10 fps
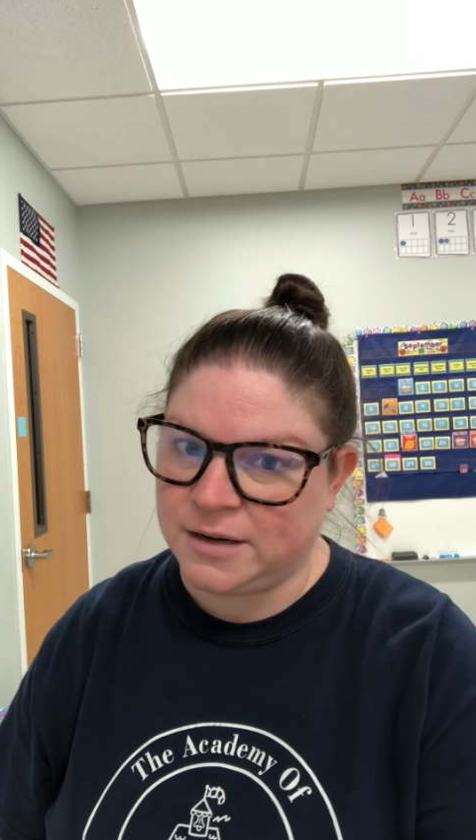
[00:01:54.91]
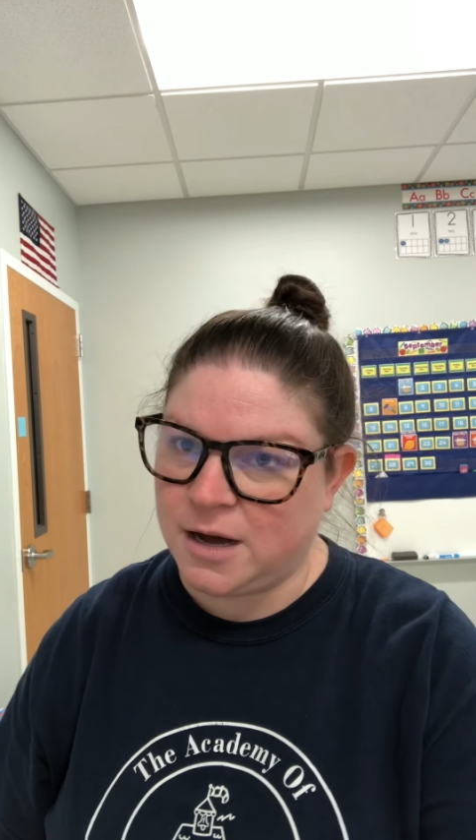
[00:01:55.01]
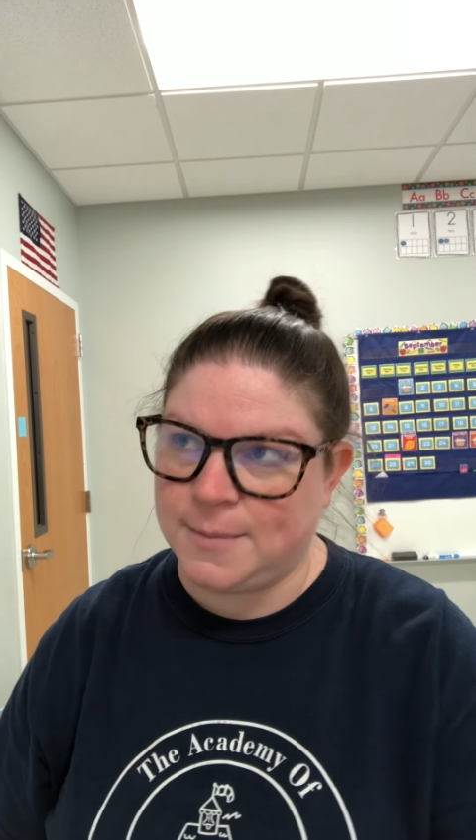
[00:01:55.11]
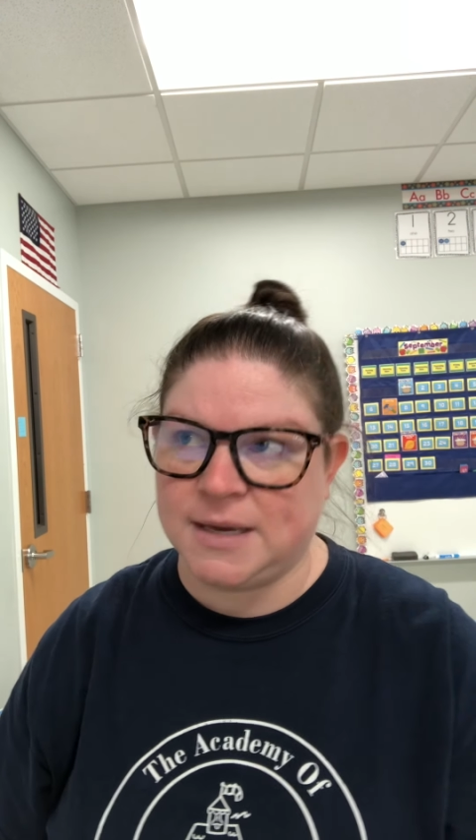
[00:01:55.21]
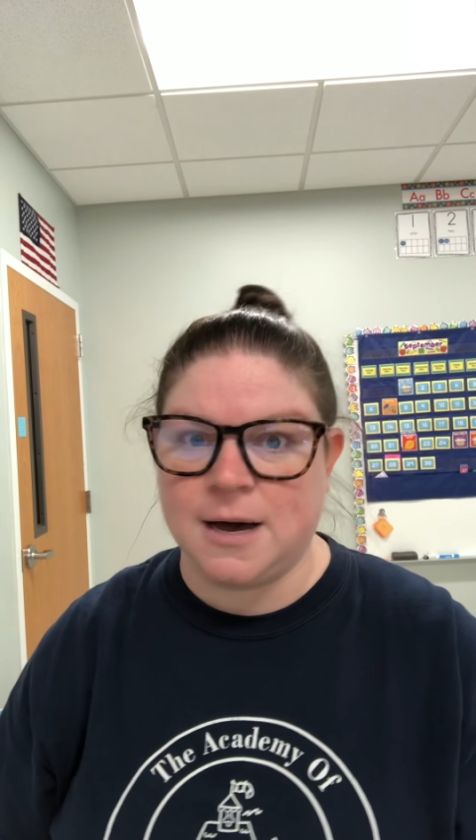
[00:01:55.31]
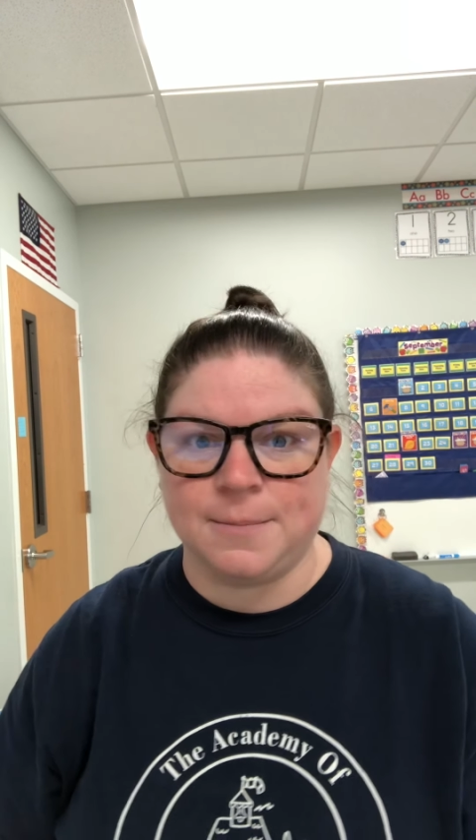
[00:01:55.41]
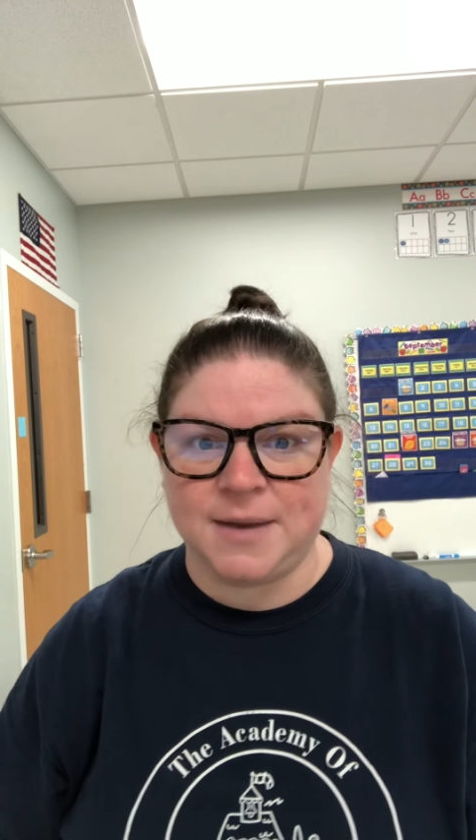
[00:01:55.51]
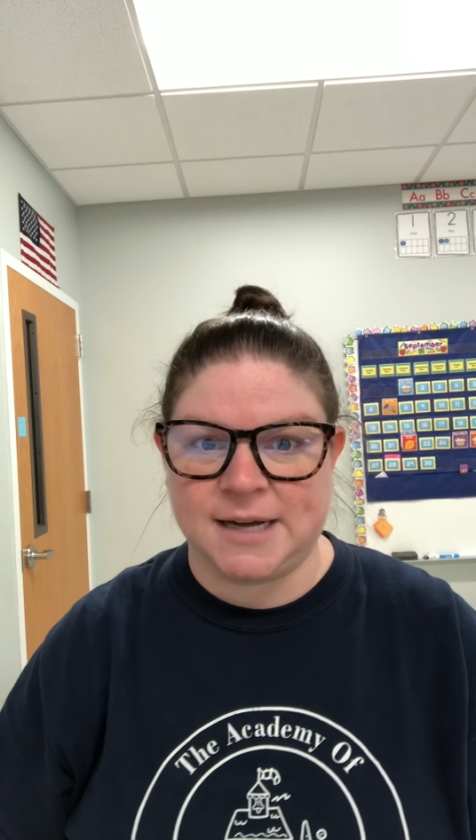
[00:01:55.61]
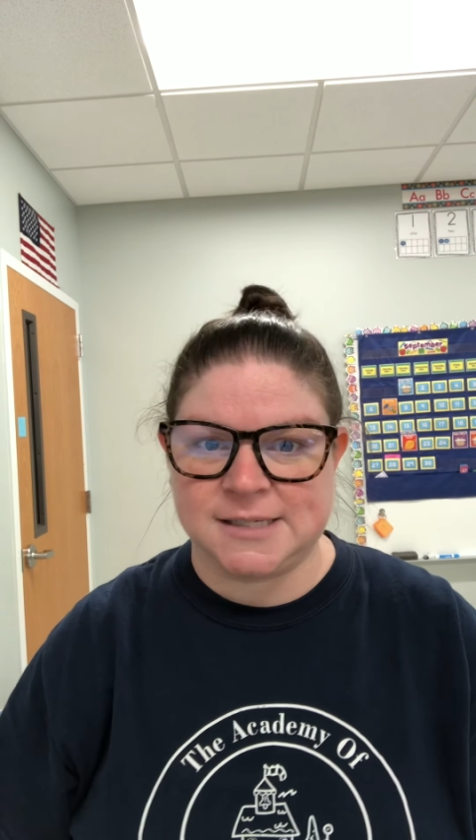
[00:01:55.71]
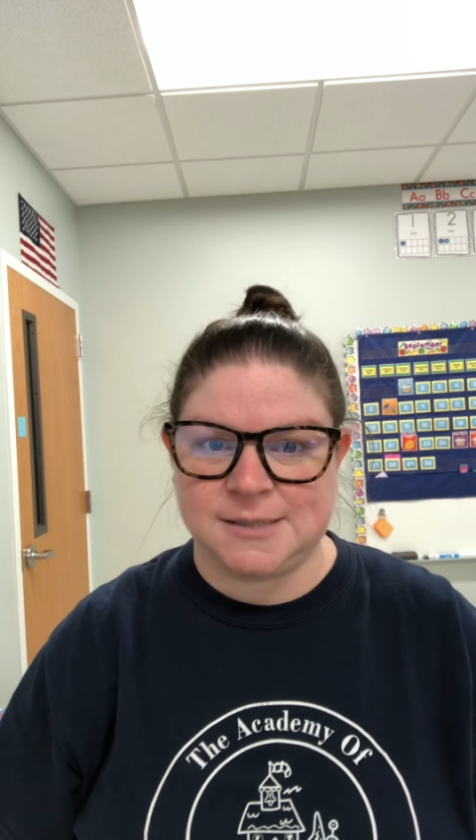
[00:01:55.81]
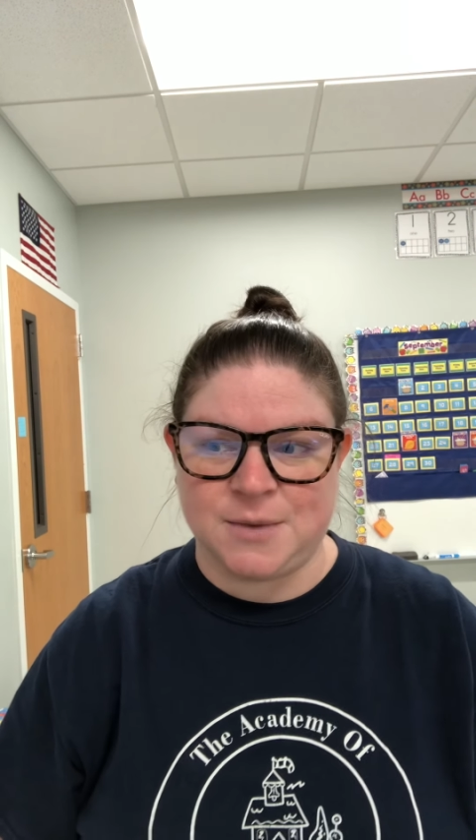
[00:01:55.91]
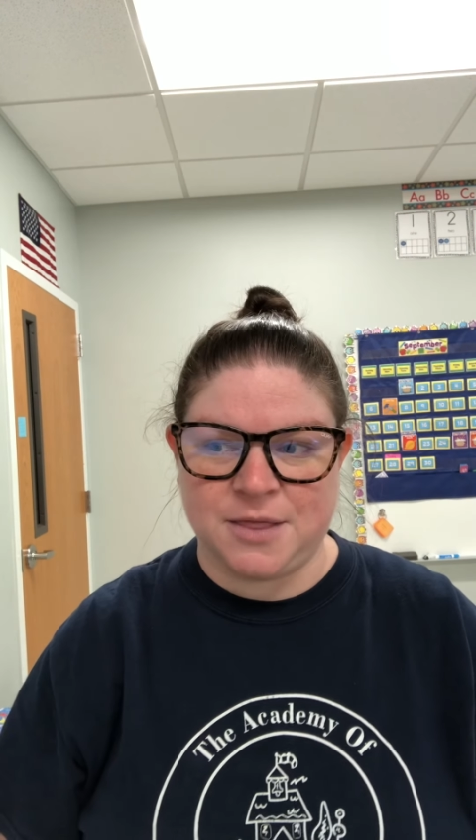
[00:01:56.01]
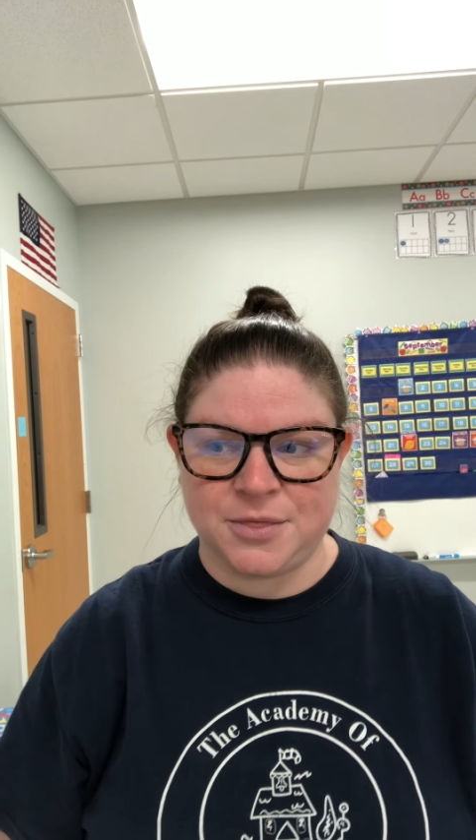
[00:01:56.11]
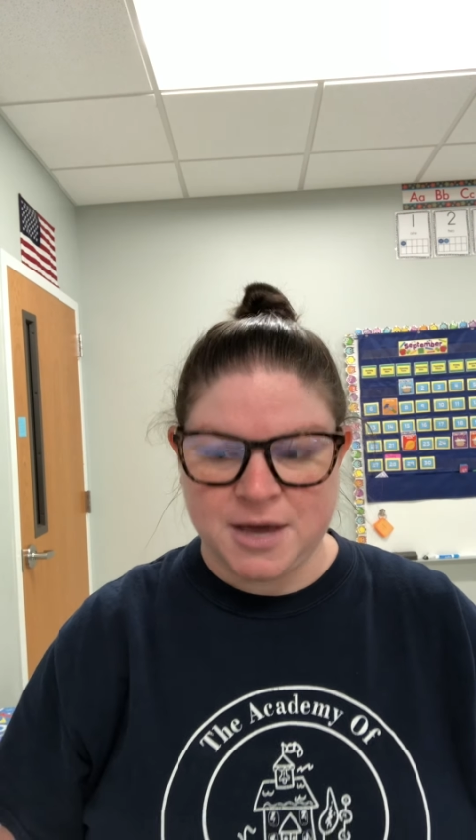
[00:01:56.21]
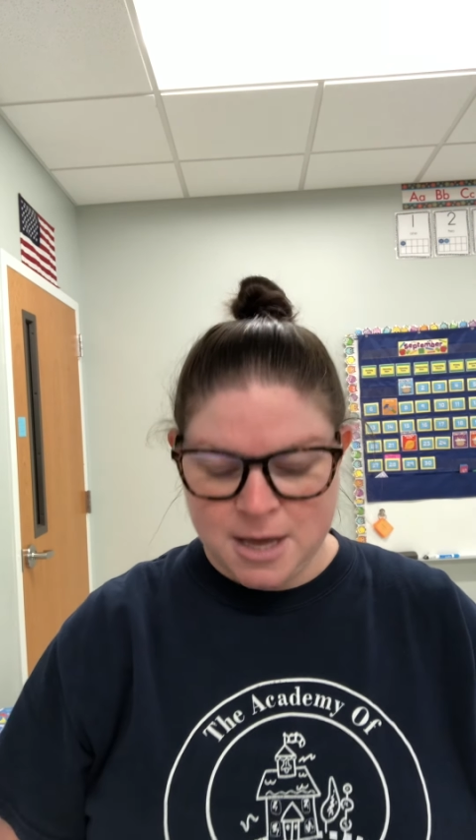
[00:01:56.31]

coming up next month.